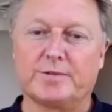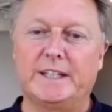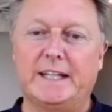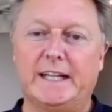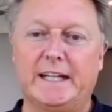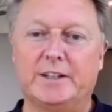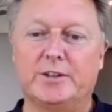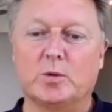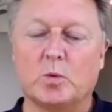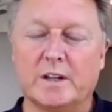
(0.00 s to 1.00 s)
So
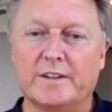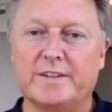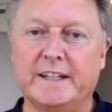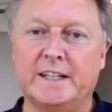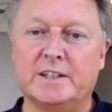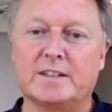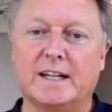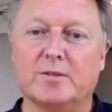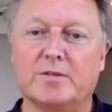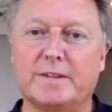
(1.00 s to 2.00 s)
that's another one
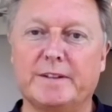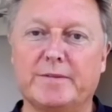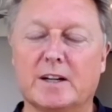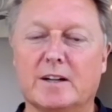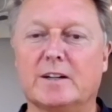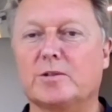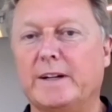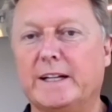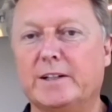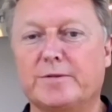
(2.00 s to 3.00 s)
that's again
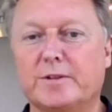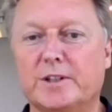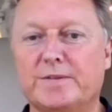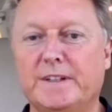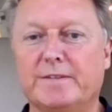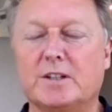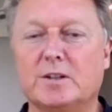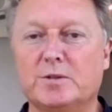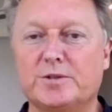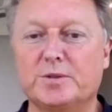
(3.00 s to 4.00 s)
projected out for a couple
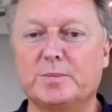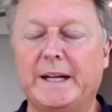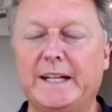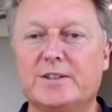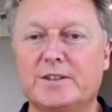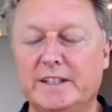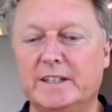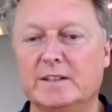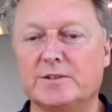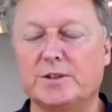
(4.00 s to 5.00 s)
years, but
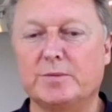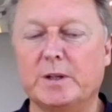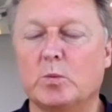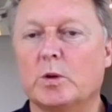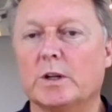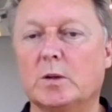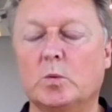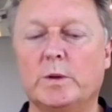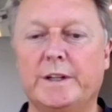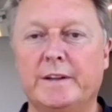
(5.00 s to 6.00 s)

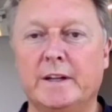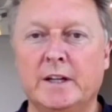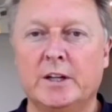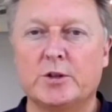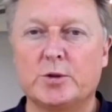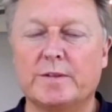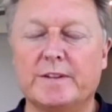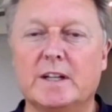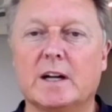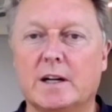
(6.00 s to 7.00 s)
I hope they make it to
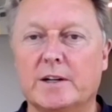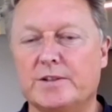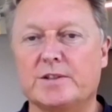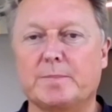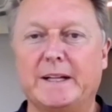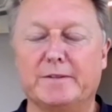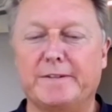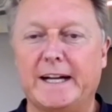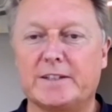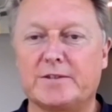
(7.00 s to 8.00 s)
market. This
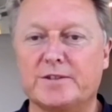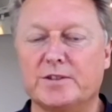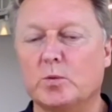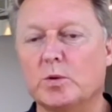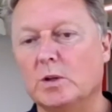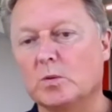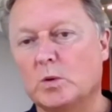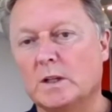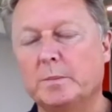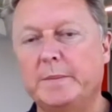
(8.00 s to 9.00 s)
I'm not as
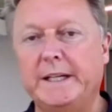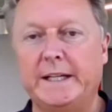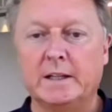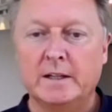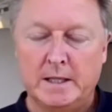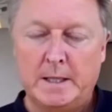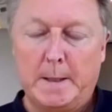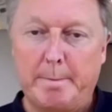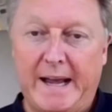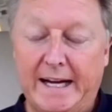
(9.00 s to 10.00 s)
confident
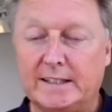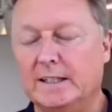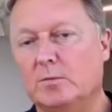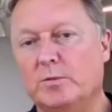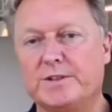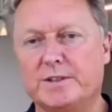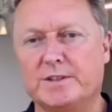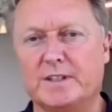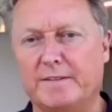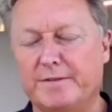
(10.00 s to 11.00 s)
of. Fisker has
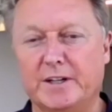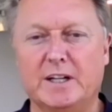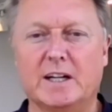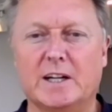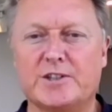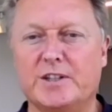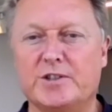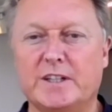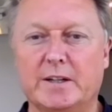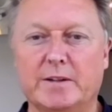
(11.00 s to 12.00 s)
not had a
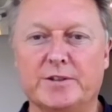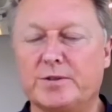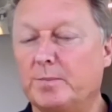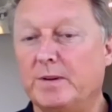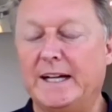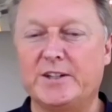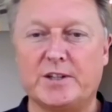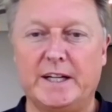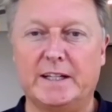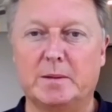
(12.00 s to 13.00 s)
great track record
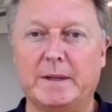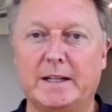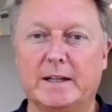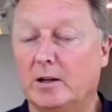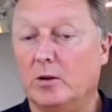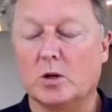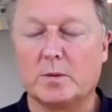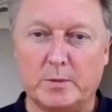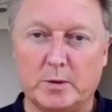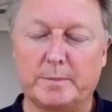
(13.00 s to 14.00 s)
in the past,
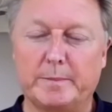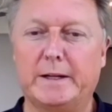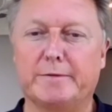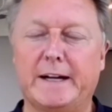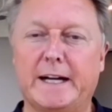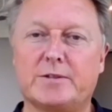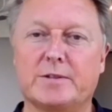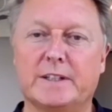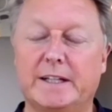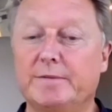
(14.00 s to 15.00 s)
and now
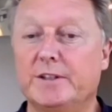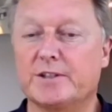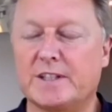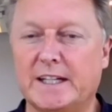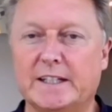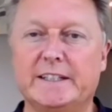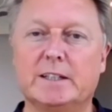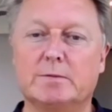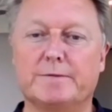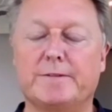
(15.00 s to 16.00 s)
they're, you know,
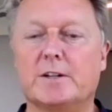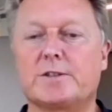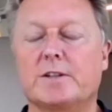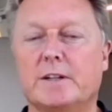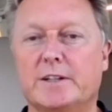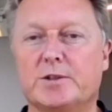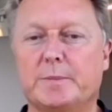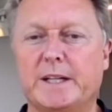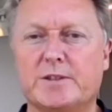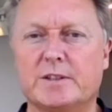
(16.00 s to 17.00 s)
teaming up with
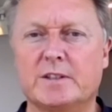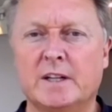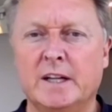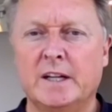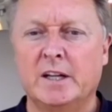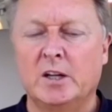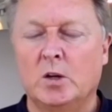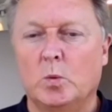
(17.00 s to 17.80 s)
another company.